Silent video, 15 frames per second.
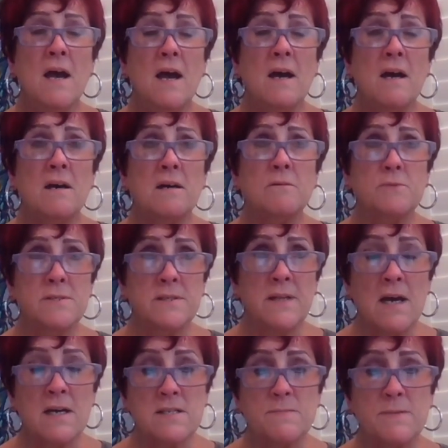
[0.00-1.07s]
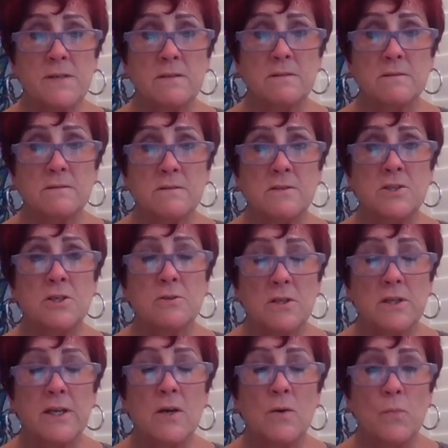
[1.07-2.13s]
I was in the hospital
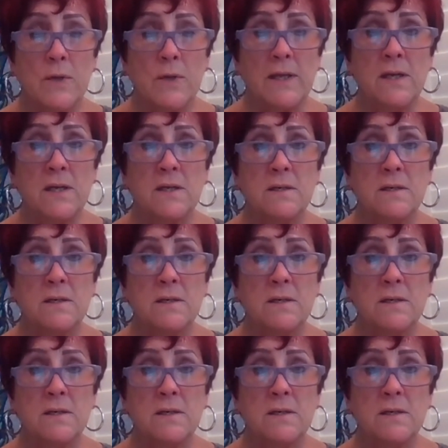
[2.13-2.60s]
totally a week.